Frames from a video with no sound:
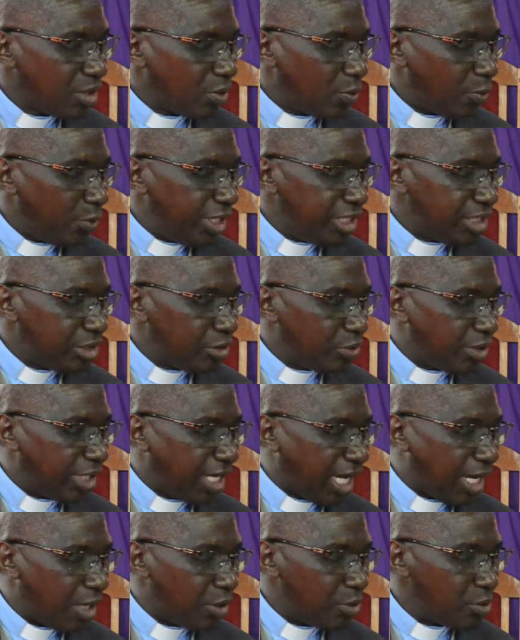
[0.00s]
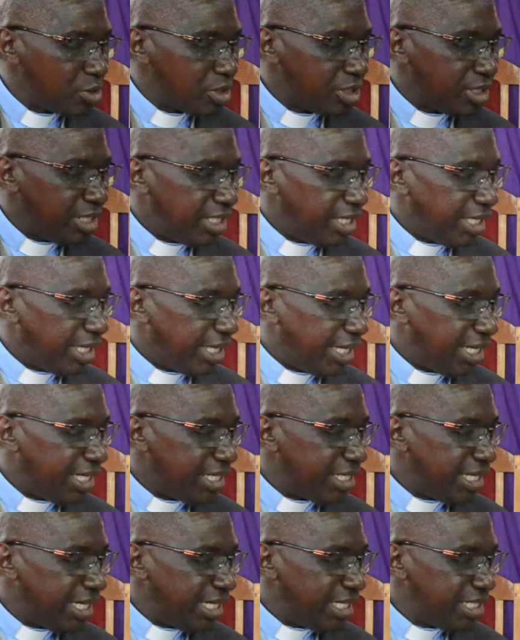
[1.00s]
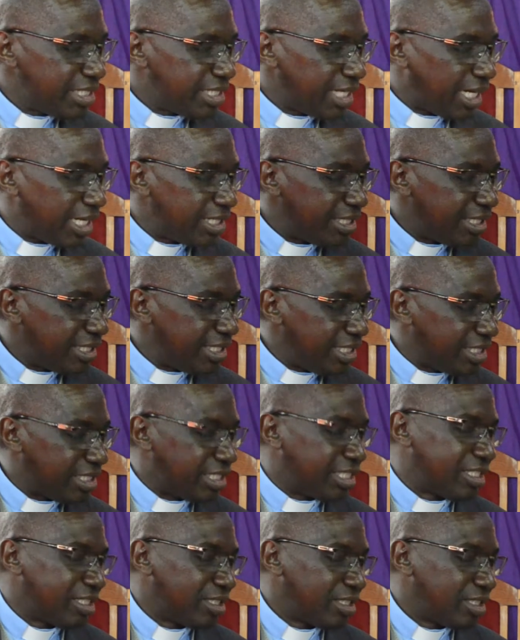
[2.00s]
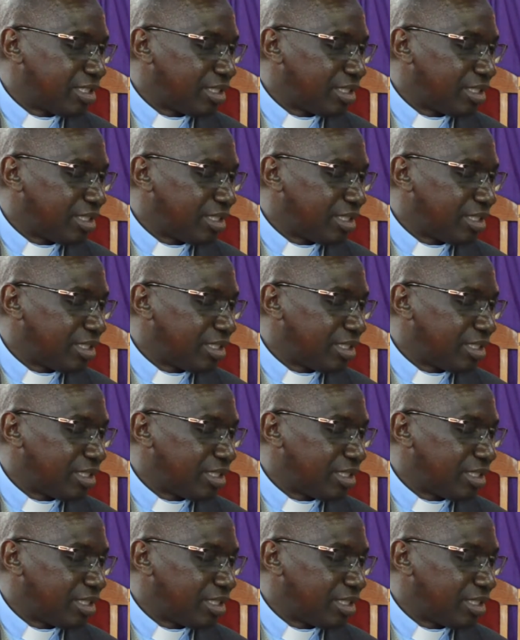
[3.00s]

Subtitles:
went to the house and entered it.